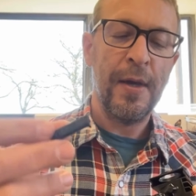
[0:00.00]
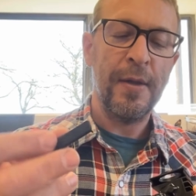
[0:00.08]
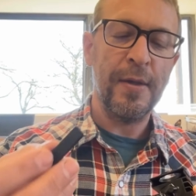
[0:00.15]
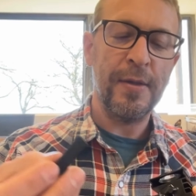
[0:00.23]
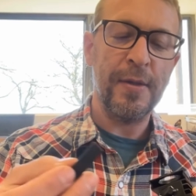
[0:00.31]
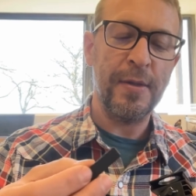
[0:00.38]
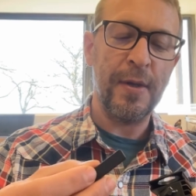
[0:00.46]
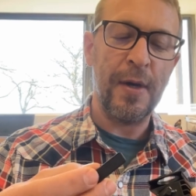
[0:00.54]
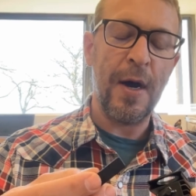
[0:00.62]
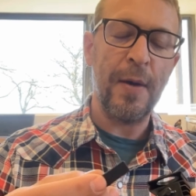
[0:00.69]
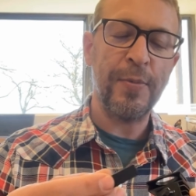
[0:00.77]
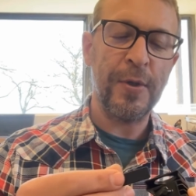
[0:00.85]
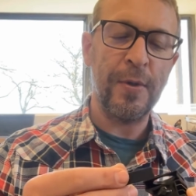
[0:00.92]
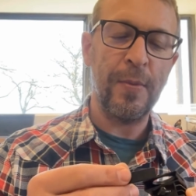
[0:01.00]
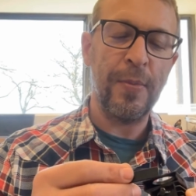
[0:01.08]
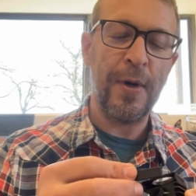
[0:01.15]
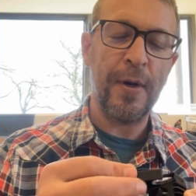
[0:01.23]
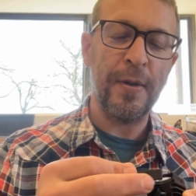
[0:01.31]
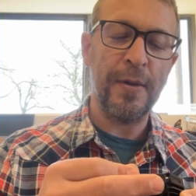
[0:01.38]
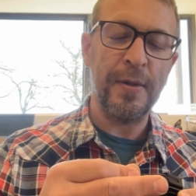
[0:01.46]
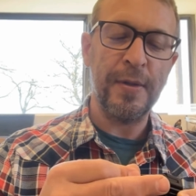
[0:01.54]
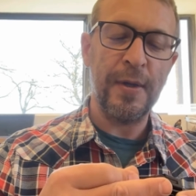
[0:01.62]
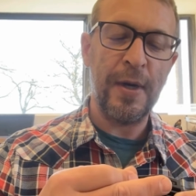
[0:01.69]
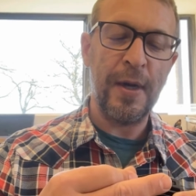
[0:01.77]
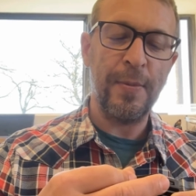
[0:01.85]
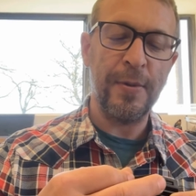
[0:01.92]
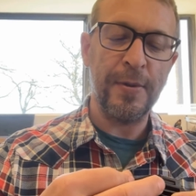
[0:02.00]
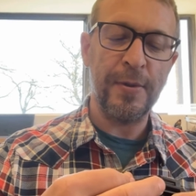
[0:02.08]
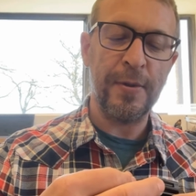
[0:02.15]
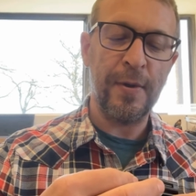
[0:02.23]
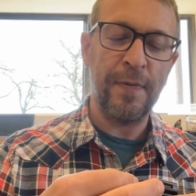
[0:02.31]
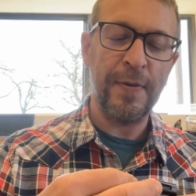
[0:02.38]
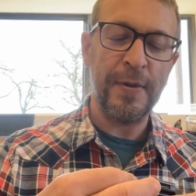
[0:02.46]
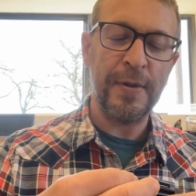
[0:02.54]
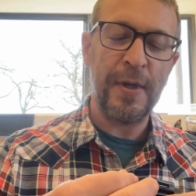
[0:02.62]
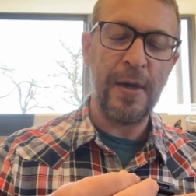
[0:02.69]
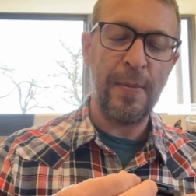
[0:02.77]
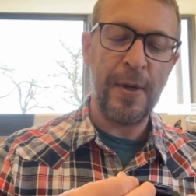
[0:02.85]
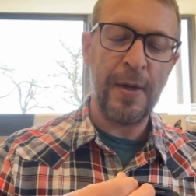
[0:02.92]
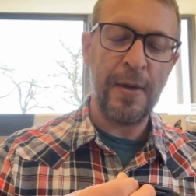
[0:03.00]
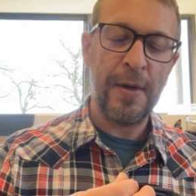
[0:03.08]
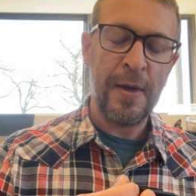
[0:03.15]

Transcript: This is an optional part. This enables surface skimming.